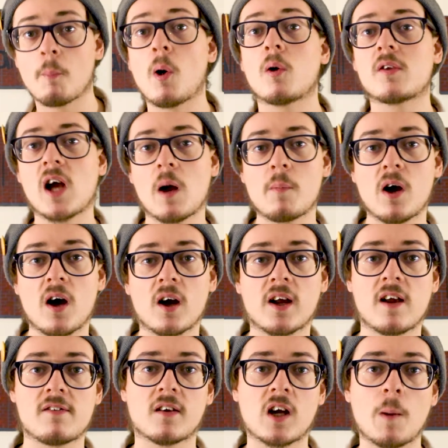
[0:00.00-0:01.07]
Bone
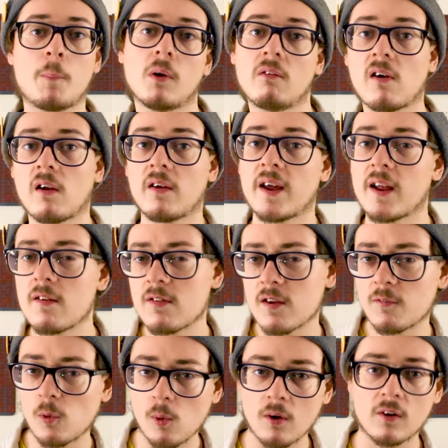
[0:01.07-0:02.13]
Tomahawk has a couple little hints
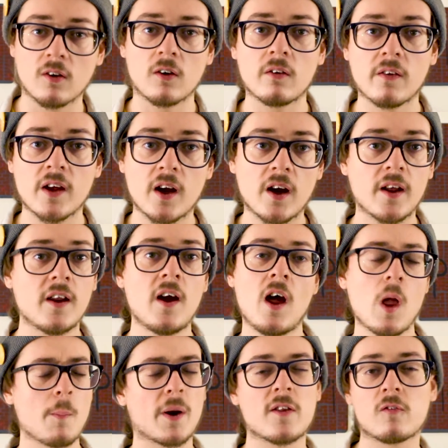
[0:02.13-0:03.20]
of horror early on,
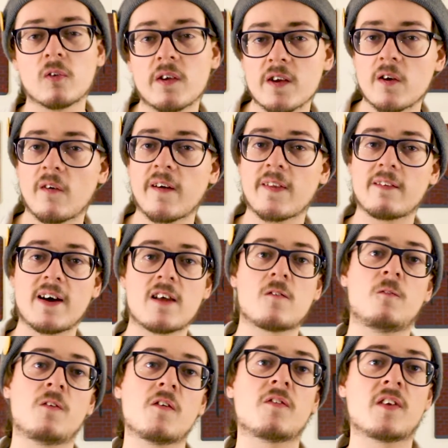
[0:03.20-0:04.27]
but it's really only the
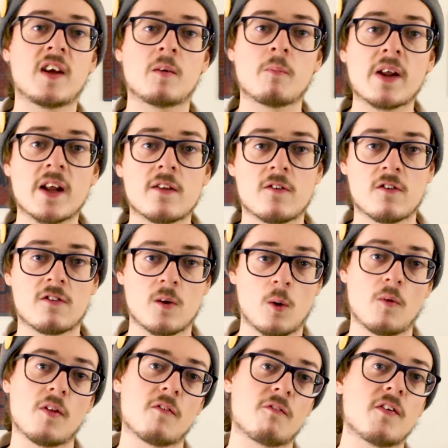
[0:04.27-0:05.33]
last 15 minutes or
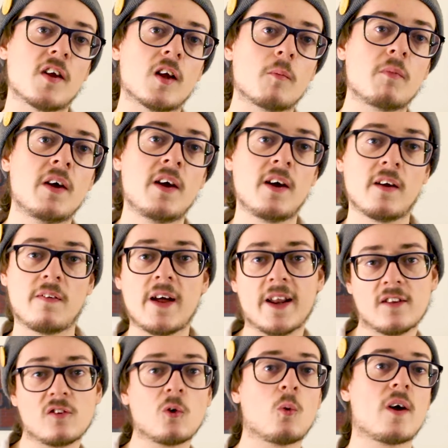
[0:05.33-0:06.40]
so of the film
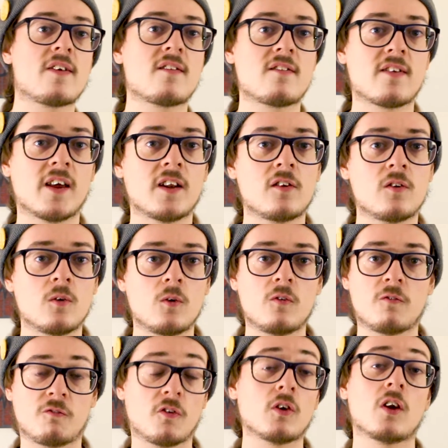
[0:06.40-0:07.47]
that it twists
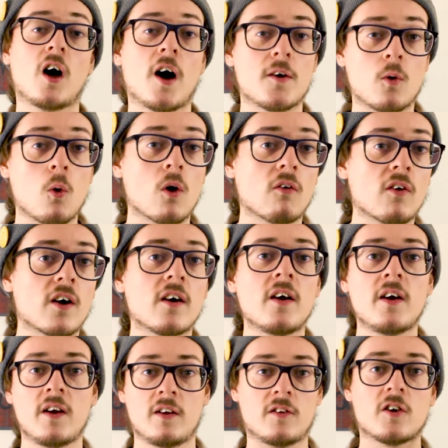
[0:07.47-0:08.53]
into full on
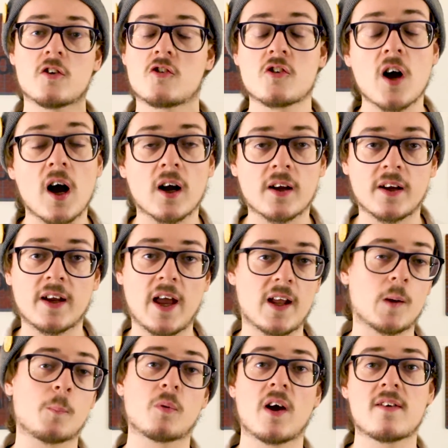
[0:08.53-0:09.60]
horror to shocking
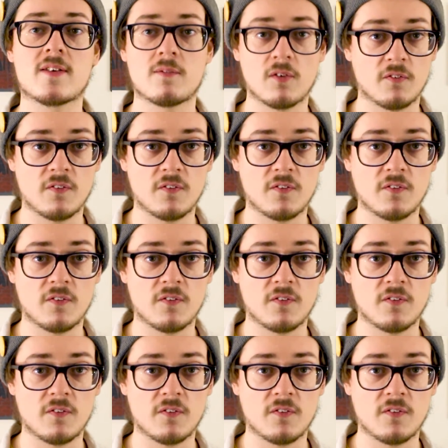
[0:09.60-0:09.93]
and impressive